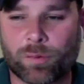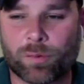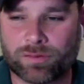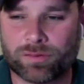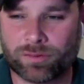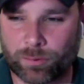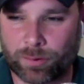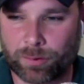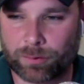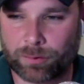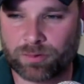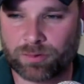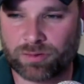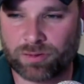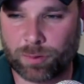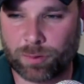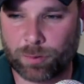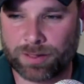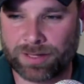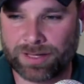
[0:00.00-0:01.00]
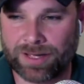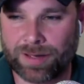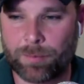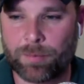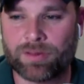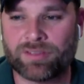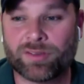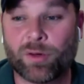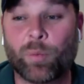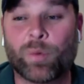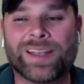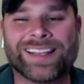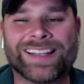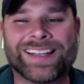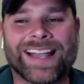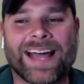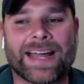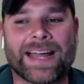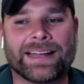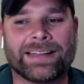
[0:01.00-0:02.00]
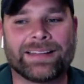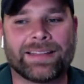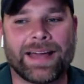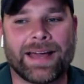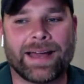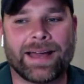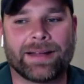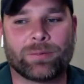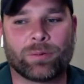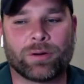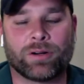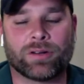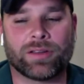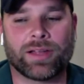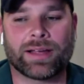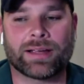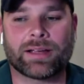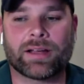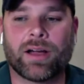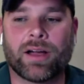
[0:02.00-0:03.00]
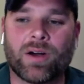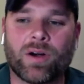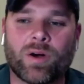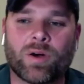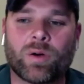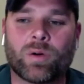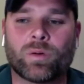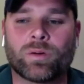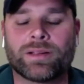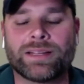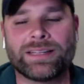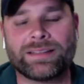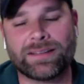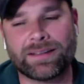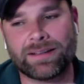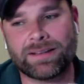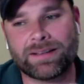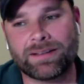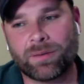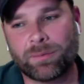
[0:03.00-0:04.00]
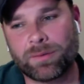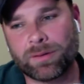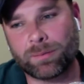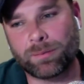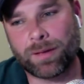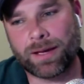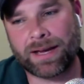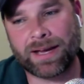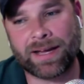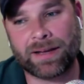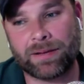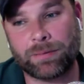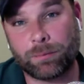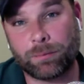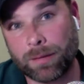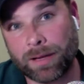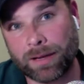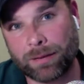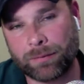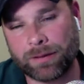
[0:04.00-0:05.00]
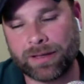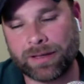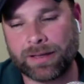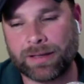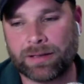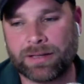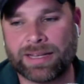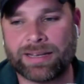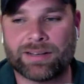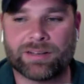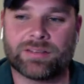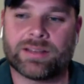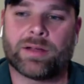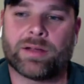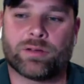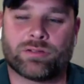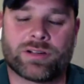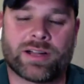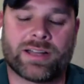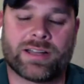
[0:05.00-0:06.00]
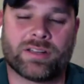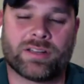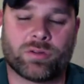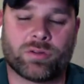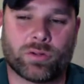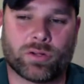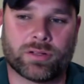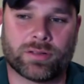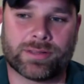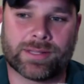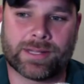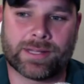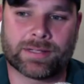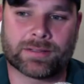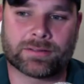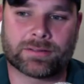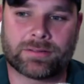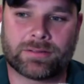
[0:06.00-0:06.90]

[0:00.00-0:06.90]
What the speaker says: what's going on with Chris Hardwick yet, but someone like that, where you're like, oh, he did something bad, maybe, and he's trying to do a good thing.